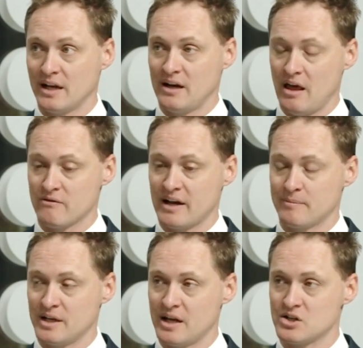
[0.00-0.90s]
And another
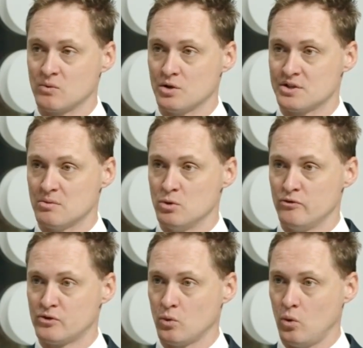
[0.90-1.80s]
recommendation was to
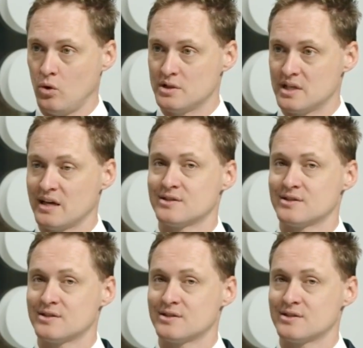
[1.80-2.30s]
move towards